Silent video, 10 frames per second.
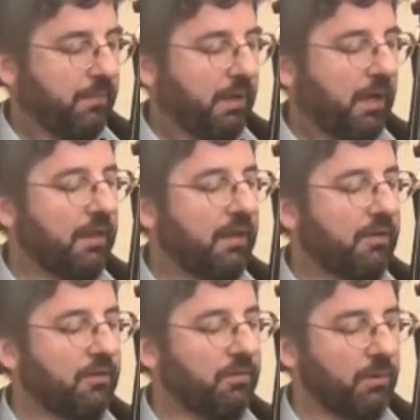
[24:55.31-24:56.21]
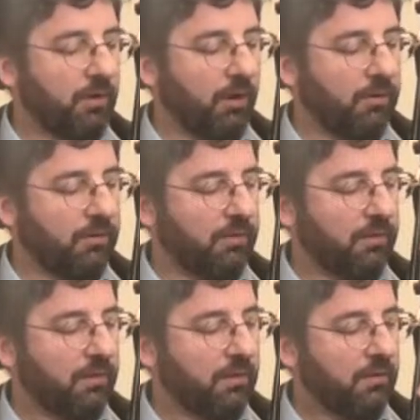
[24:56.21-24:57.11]
And then it just returns.
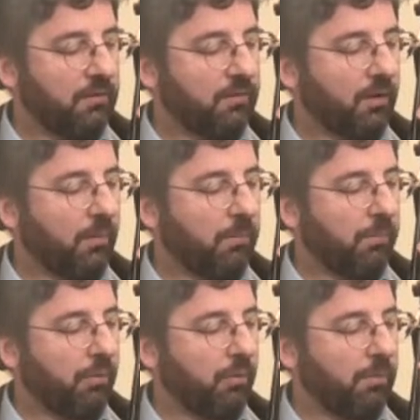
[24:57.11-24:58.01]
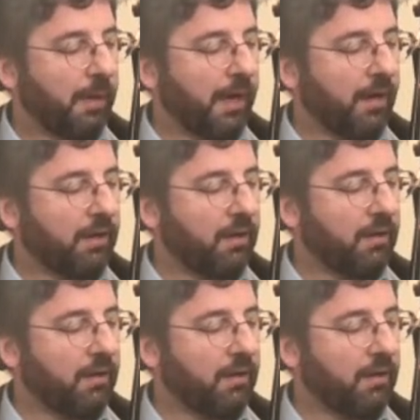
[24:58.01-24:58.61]
So pull back